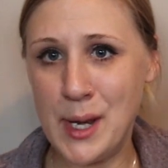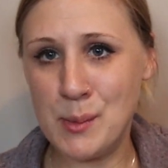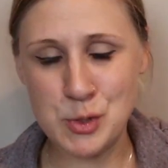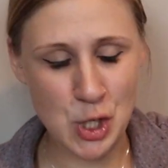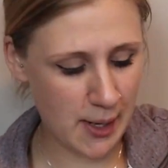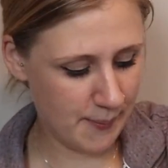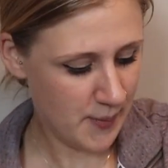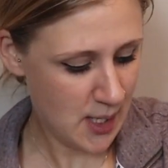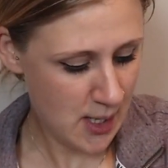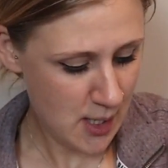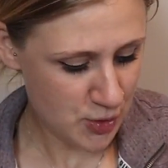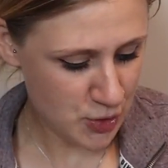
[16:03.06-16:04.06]
then I'm done.
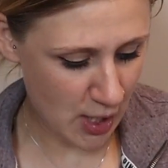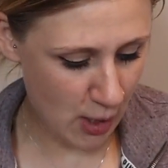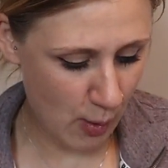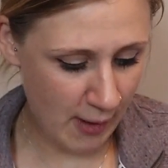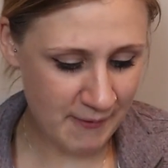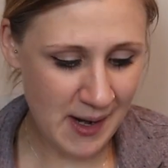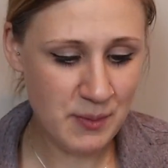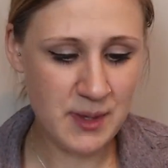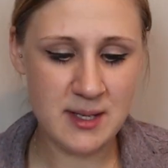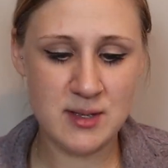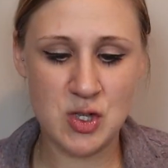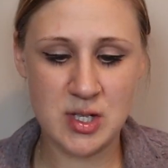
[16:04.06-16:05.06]
So I found
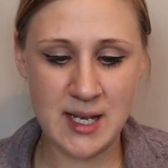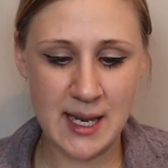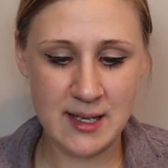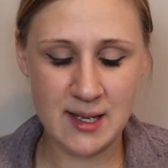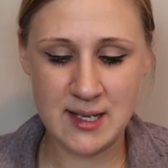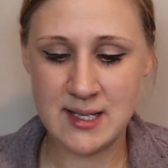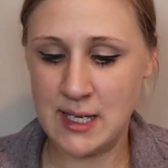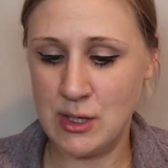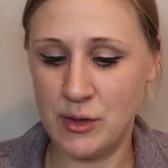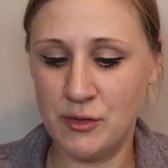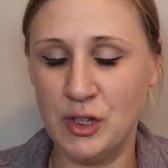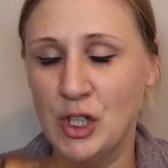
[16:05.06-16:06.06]
this just kind of like sitting on the